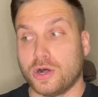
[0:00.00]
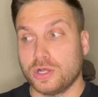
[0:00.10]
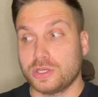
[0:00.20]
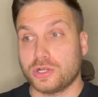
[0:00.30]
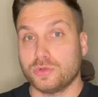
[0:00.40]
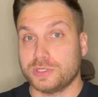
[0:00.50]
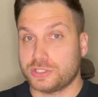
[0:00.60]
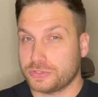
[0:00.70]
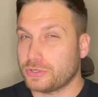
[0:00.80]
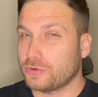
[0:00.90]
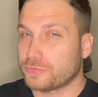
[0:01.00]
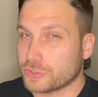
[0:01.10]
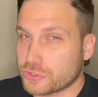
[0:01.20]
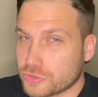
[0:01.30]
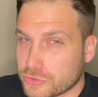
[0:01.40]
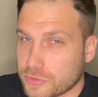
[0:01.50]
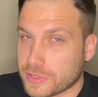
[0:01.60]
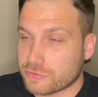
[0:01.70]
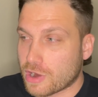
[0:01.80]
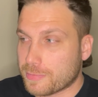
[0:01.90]
in all, we do know for sure
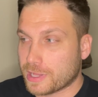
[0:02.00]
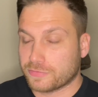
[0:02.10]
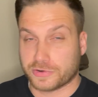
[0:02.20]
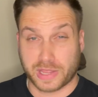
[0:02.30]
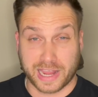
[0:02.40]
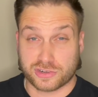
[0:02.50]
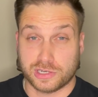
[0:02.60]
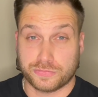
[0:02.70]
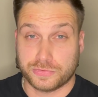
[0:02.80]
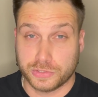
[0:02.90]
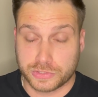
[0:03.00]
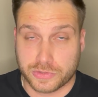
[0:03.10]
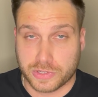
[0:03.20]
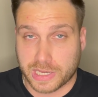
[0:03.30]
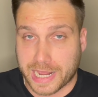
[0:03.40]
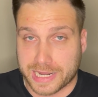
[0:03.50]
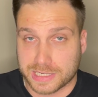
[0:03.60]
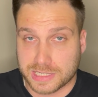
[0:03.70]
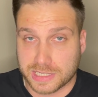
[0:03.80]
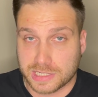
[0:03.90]
that Halford actually flew to the
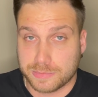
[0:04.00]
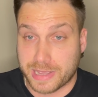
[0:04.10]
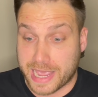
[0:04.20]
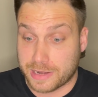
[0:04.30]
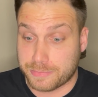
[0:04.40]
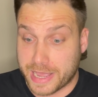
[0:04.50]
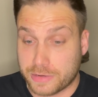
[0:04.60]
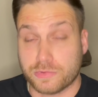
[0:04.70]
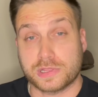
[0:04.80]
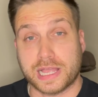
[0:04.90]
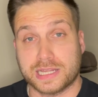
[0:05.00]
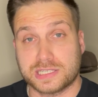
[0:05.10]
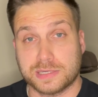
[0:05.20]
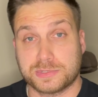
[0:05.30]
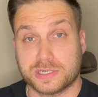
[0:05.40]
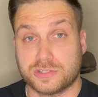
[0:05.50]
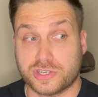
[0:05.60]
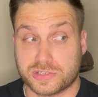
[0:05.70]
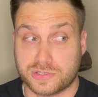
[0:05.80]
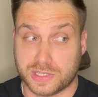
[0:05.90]
United Kingdom and met with Glenn Tipton
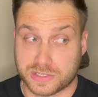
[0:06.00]
just this